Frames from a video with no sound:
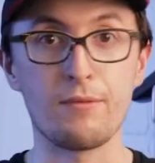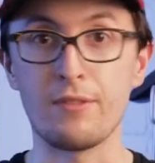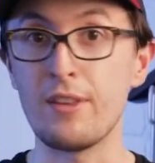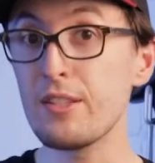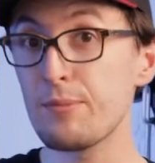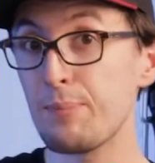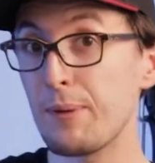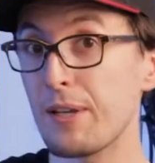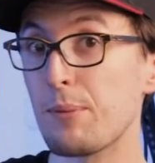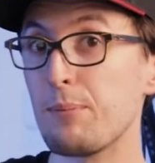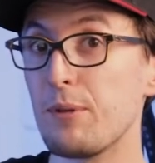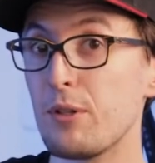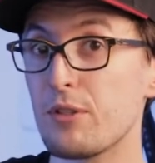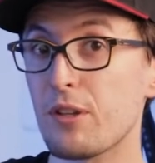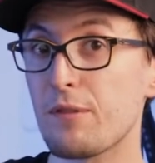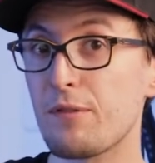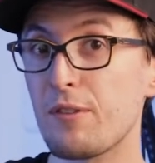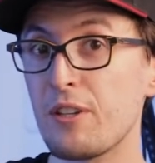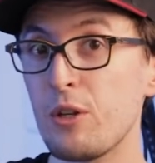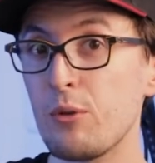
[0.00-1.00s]
This being a
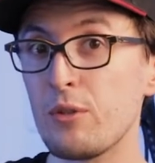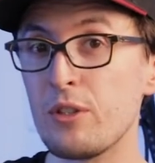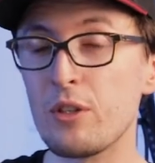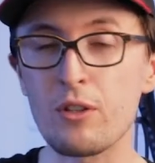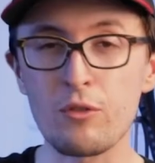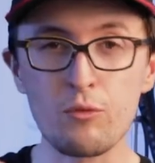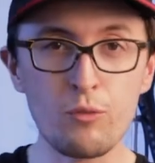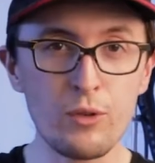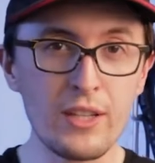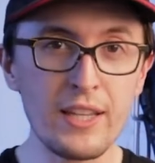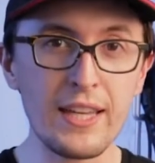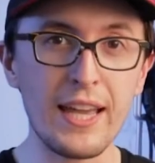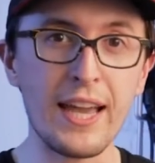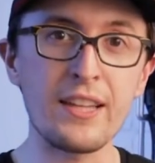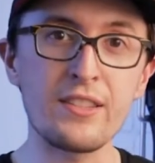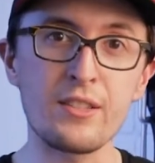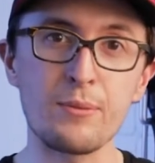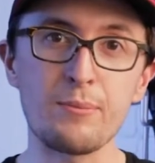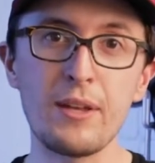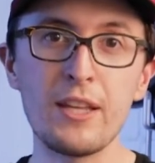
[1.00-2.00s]
music video, you can really
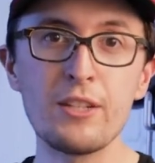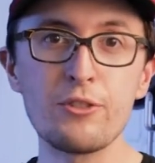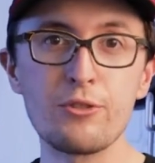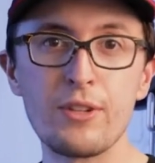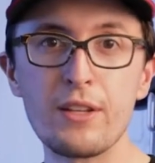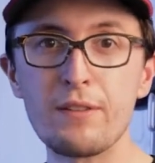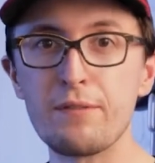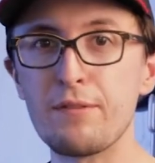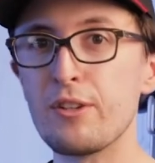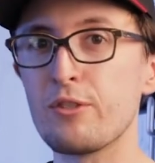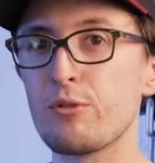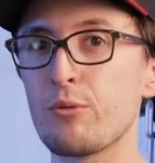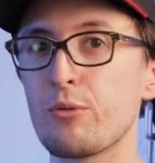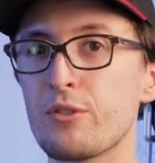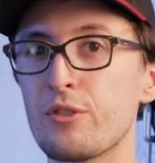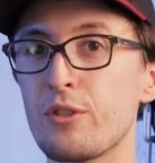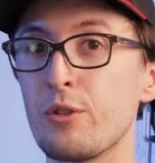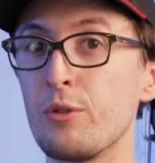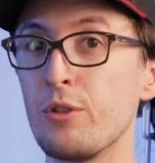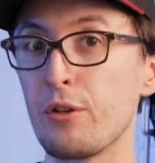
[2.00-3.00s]
add some interesting
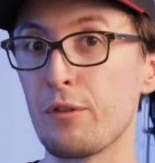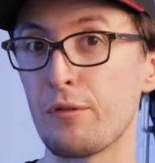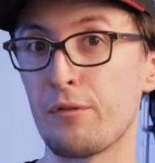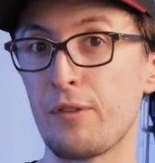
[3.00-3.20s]
visuals to your